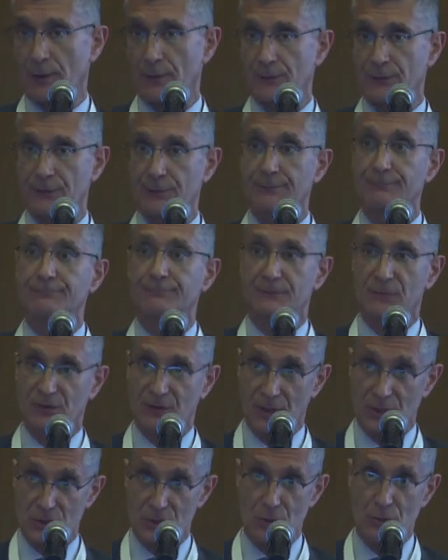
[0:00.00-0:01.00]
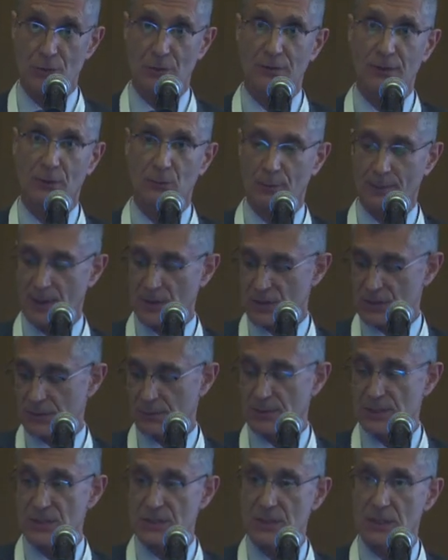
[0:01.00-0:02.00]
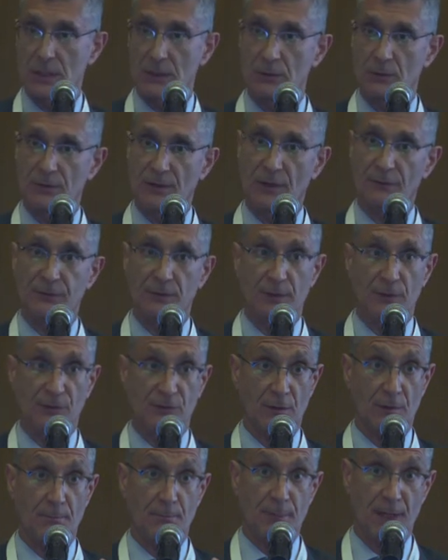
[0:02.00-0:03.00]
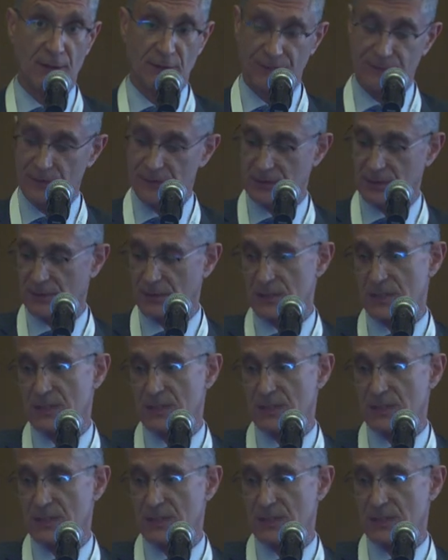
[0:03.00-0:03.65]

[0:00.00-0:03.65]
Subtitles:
is stay tuned. It remains to be seen. There definitely is some benefit to this